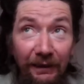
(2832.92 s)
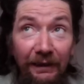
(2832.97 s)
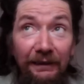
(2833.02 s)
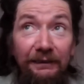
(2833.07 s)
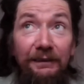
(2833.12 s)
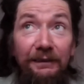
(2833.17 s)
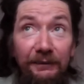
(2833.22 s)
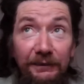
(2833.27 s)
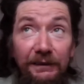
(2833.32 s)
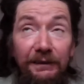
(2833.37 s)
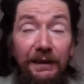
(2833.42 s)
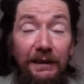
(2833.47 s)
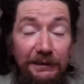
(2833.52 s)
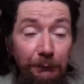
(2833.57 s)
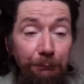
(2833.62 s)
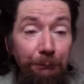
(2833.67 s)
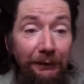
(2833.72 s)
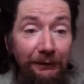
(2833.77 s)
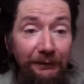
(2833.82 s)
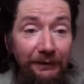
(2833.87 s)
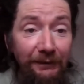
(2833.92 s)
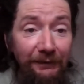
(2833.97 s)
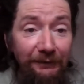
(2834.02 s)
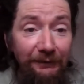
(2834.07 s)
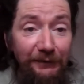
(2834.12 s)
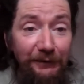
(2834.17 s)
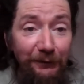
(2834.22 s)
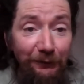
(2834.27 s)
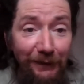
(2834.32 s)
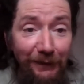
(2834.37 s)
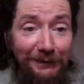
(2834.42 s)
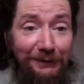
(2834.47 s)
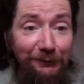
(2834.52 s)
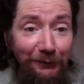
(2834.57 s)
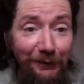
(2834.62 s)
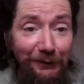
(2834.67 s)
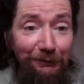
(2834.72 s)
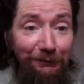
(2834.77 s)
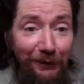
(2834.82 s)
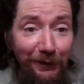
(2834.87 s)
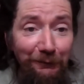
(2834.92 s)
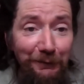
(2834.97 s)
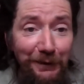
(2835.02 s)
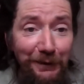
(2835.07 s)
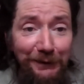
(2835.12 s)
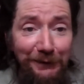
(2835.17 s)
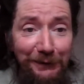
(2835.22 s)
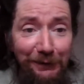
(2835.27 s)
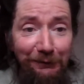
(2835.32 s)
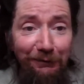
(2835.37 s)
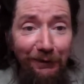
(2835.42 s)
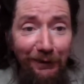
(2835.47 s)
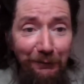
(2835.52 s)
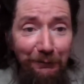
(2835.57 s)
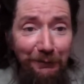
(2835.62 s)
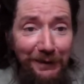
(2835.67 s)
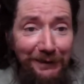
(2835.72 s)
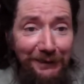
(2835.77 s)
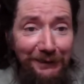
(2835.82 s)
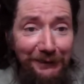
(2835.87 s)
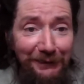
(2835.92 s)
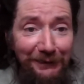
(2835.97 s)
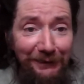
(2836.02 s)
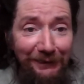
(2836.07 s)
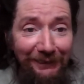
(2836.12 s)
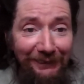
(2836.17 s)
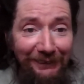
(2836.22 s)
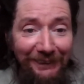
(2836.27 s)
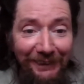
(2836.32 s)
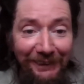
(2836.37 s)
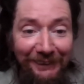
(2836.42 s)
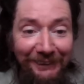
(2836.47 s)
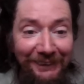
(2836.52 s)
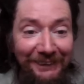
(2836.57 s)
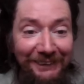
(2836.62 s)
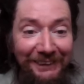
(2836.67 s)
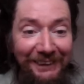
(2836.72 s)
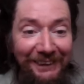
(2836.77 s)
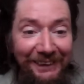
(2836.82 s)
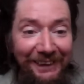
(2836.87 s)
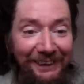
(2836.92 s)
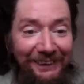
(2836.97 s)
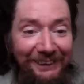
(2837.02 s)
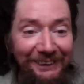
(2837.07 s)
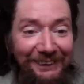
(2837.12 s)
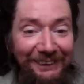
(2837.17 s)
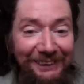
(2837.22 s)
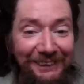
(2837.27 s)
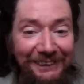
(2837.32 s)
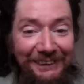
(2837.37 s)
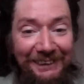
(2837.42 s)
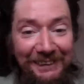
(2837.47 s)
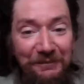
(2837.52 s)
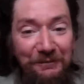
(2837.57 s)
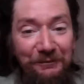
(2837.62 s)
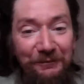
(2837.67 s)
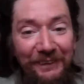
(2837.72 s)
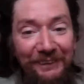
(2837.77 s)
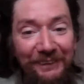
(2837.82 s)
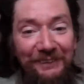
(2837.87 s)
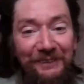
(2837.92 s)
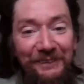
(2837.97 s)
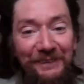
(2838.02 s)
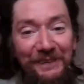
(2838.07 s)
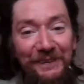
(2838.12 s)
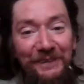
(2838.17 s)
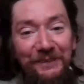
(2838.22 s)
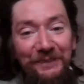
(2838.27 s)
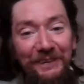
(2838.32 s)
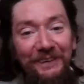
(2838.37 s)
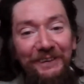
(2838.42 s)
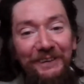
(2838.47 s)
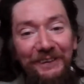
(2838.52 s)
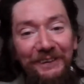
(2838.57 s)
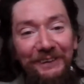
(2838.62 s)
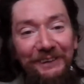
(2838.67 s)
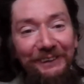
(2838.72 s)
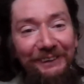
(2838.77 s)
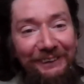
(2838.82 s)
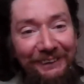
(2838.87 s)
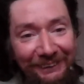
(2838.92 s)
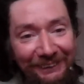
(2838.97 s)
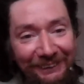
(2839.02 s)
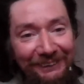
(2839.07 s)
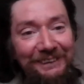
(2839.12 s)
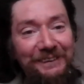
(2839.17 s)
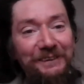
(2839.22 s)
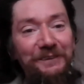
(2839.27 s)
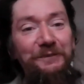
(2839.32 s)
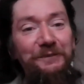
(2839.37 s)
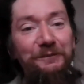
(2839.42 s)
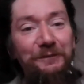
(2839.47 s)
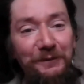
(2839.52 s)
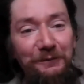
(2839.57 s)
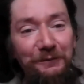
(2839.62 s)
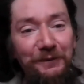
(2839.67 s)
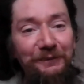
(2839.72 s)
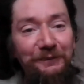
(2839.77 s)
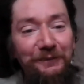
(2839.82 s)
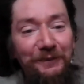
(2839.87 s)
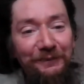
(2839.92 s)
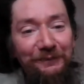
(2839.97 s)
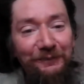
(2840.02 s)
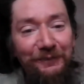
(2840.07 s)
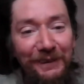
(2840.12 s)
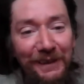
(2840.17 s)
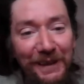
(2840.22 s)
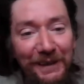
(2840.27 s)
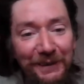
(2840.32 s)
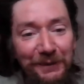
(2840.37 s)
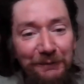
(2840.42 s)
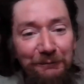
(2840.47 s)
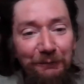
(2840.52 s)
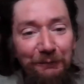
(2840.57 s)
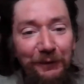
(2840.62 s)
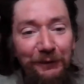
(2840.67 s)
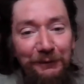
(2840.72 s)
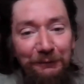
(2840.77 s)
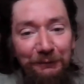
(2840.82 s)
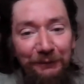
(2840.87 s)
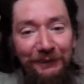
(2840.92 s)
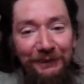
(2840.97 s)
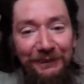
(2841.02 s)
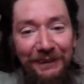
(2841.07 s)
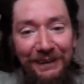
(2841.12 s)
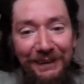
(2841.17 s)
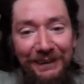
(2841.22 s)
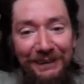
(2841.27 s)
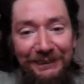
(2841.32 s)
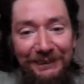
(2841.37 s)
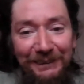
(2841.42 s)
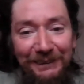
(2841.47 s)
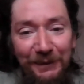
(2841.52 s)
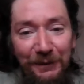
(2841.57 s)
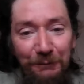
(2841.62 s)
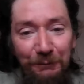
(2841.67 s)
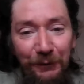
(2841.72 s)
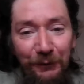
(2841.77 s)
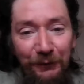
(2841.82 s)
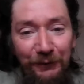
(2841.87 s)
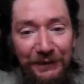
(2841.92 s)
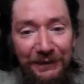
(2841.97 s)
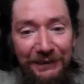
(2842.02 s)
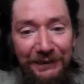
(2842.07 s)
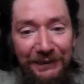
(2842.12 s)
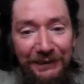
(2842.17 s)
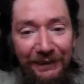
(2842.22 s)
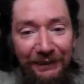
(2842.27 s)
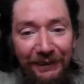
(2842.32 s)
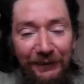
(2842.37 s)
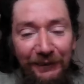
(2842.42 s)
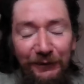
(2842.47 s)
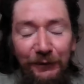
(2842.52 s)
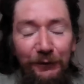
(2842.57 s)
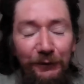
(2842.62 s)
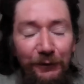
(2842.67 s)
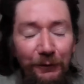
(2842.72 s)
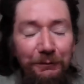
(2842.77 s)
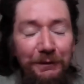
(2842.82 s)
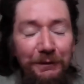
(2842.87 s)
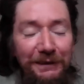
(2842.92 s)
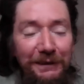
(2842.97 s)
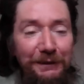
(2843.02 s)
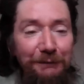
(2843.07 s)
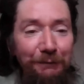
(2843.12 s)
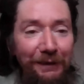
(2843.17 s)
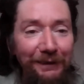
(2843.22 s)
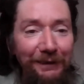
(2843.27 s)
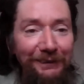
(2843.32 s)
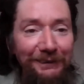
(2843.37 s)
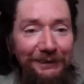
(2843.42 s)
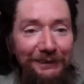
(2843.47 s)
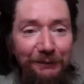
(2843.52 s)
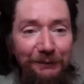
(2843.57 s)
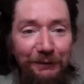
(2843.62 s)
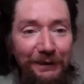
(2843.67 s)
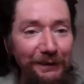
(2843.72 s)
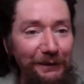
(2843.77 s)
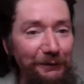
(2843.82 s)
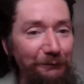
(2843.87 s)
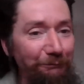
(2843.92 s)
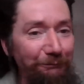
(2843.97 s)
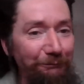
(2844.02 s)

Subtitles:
there's a discipline there. There's a reason why filmmakers are filmmakers and gardeners are gardeners. But you know, we're all, you know, we're learning multiple tasks and approaches, and nobody's expecting us to be,